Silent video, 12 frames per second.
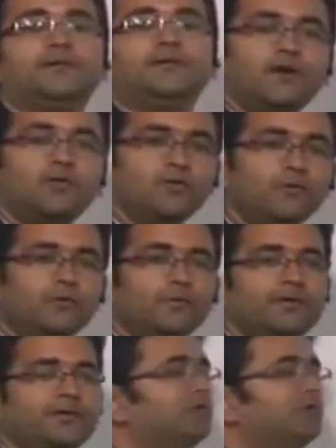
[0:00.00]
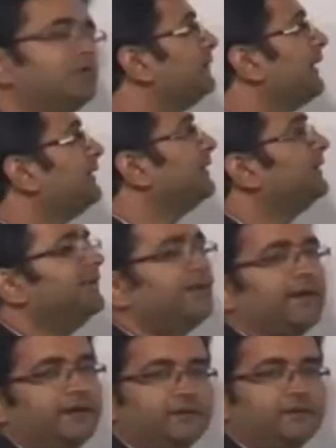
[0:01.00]
There are two properties to define the
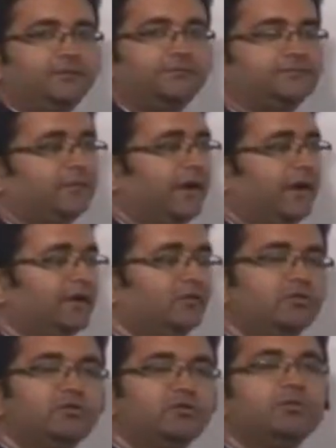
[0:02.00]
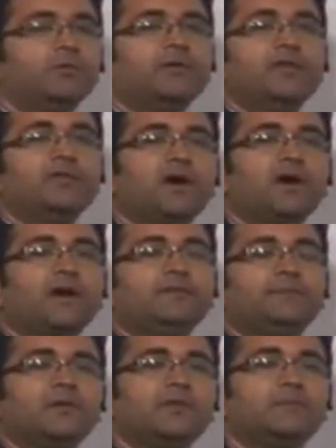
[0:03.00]
linearity, and those two properties
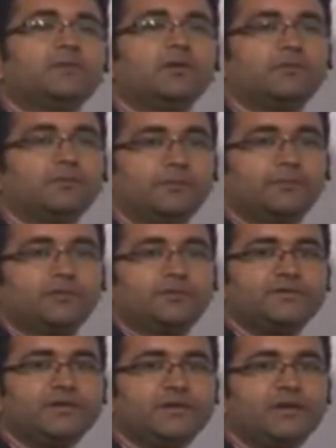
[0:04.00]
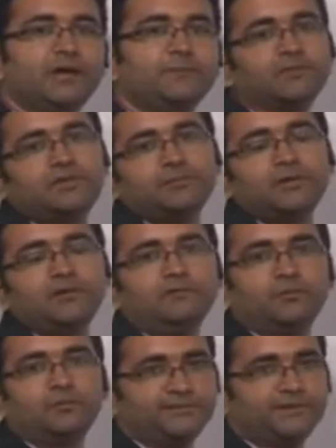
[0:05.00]
are the principle of superposition and principle
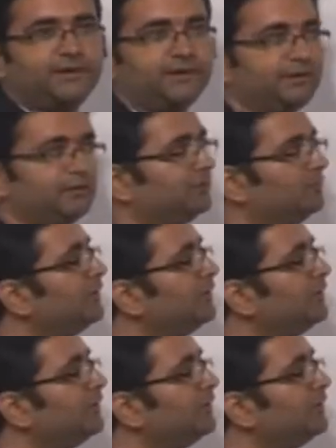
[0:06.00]
of homogeneity.